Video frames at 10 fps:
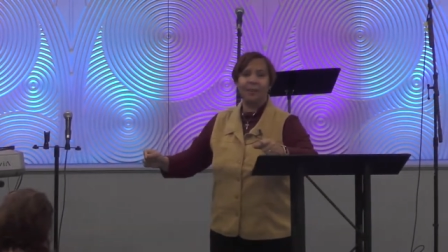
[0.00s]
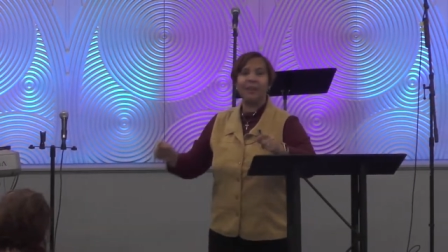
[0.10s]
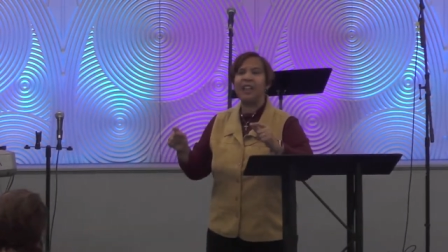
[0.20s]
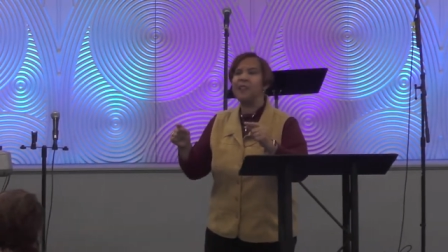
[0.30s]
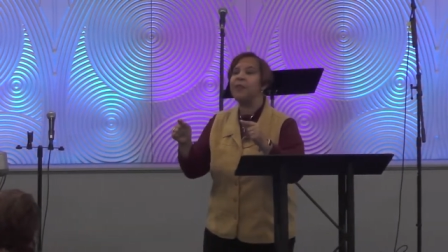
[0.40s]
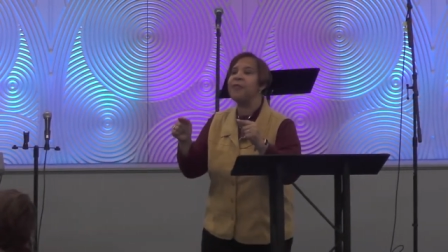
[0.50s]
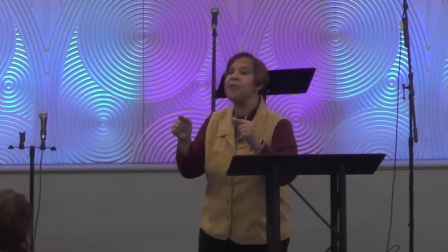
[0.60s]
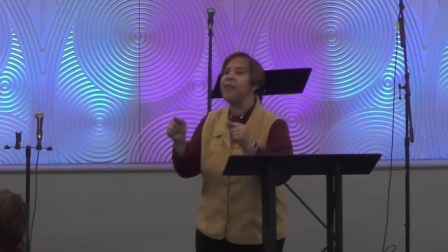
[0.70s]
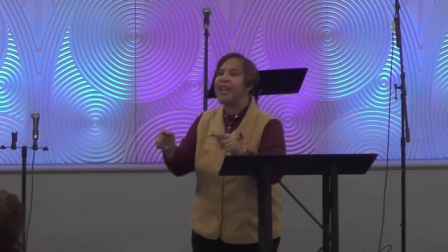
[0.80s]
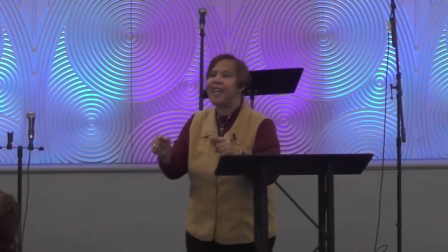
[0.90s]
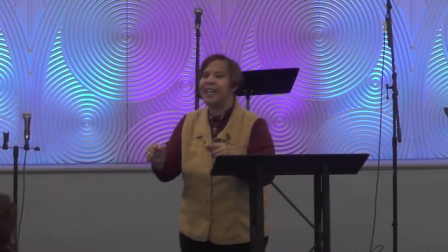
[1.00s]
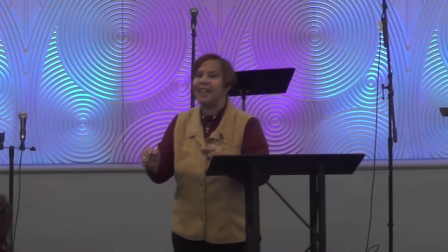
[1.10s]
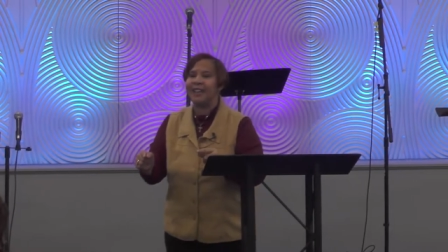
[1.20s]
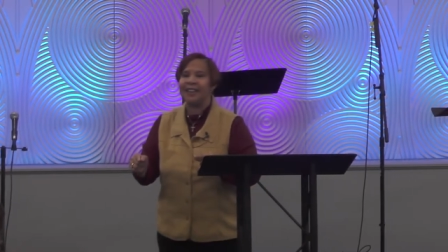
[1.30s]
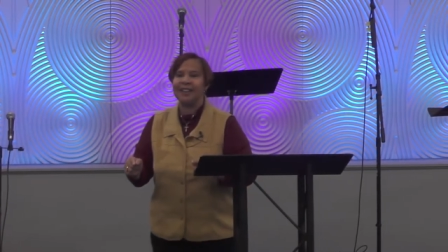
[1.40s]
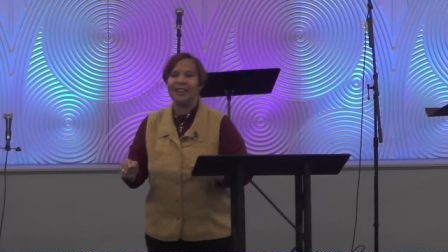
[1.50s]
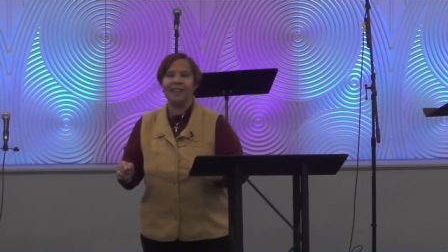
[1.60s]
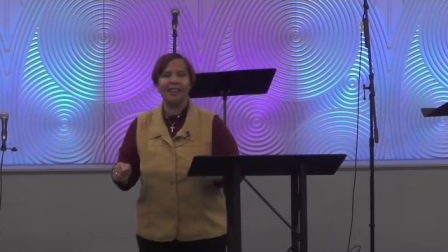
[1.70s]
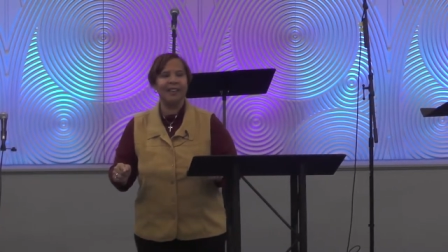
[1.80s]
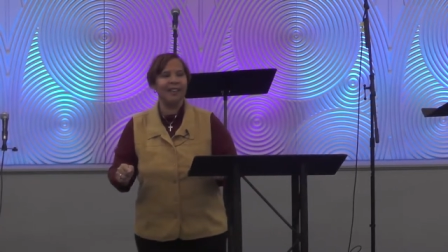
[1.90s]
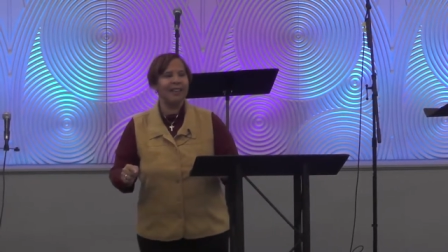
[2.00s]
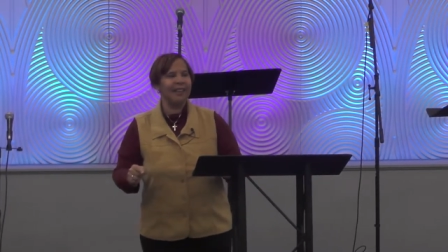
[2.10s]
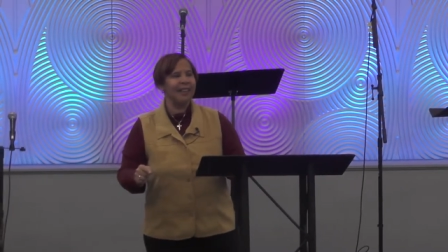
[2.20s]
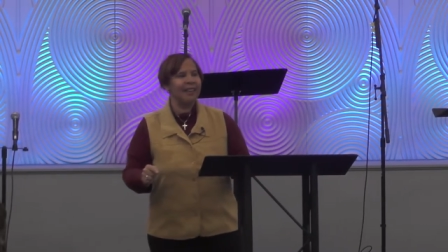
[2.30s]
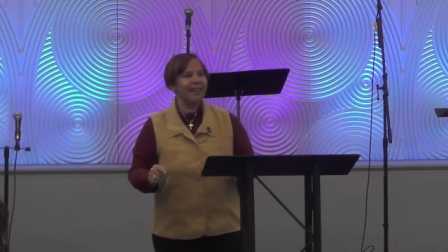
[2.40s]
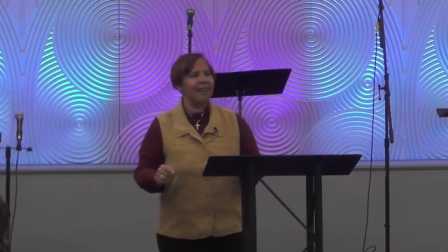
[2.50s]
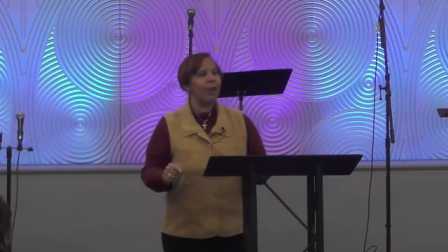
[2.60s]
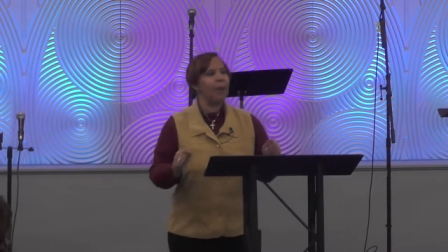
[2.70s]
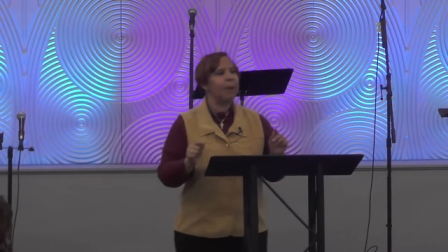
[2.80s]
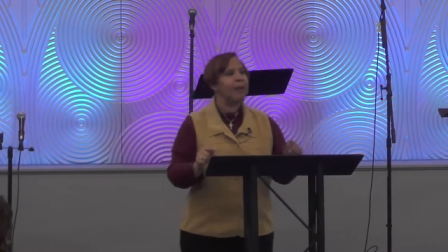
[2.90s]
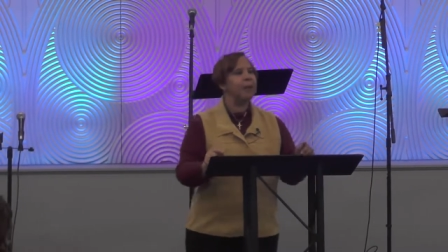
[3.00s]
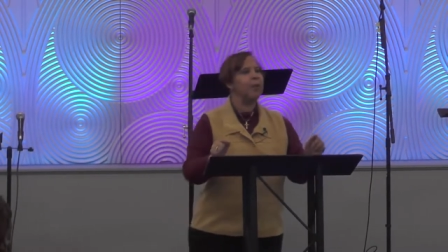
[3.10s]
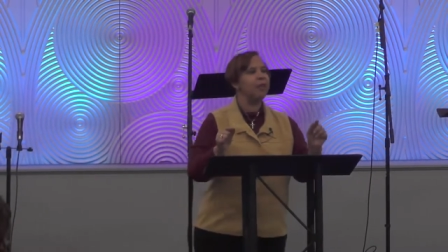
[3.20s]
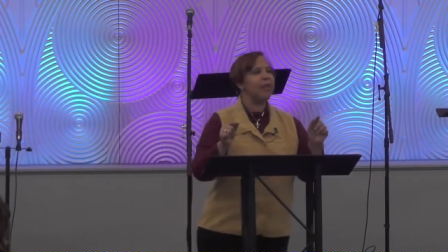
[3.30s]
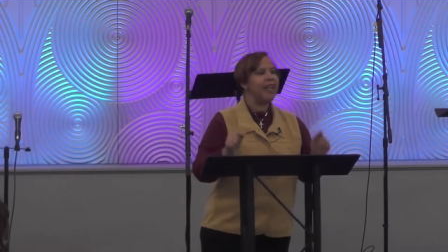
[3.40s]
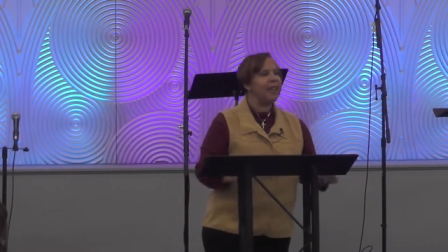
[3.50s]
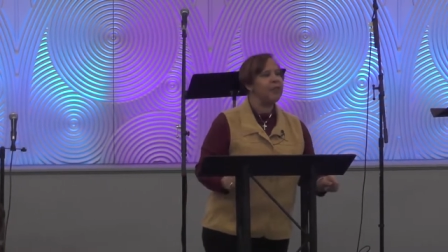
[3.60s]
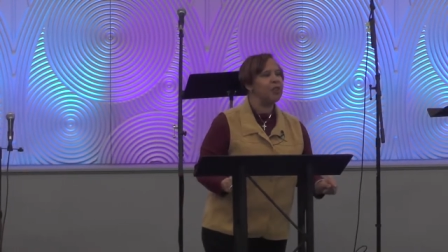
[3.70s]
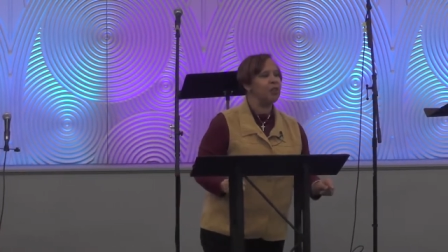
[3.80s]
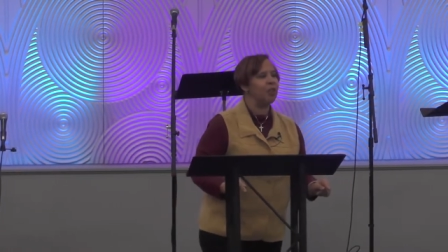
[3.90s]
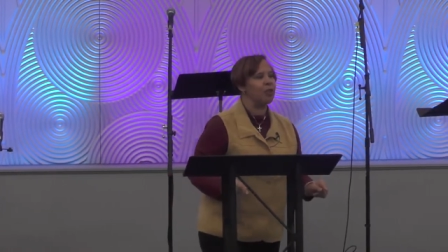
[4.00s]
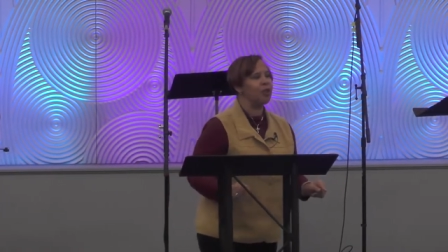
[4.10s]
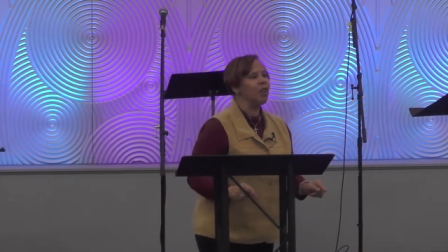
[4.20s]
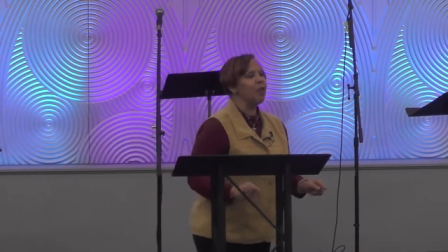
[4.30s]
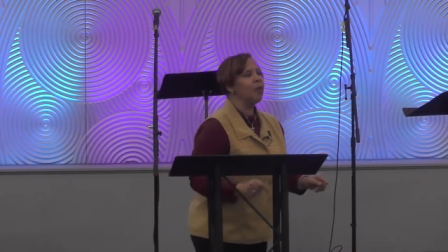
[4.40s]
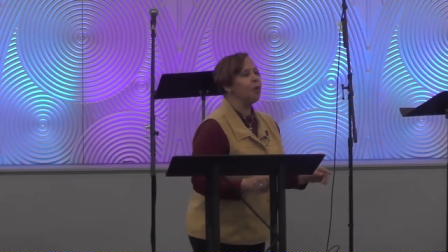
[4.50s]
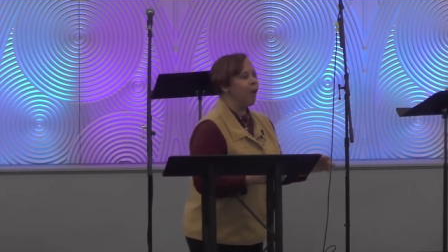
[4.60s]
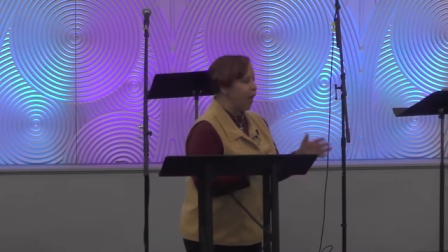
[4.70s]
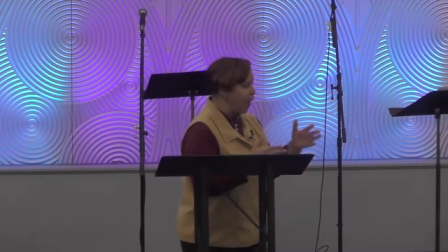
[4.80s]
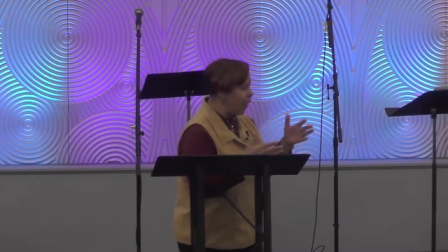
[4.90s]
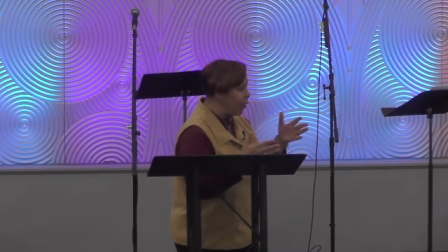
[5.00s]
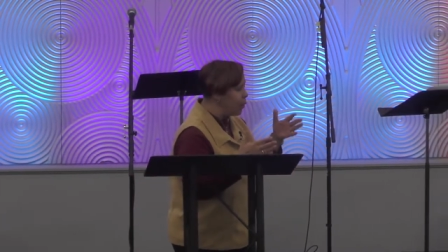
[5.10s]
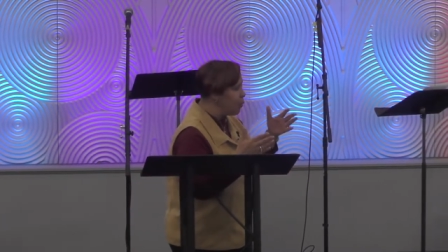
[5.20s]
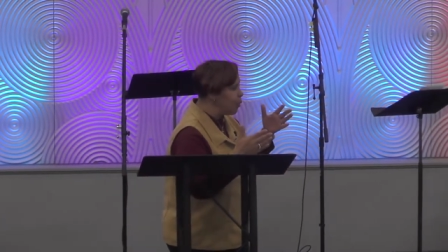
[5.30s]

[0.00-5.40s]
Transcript: But even then, there are people within the church who are, who,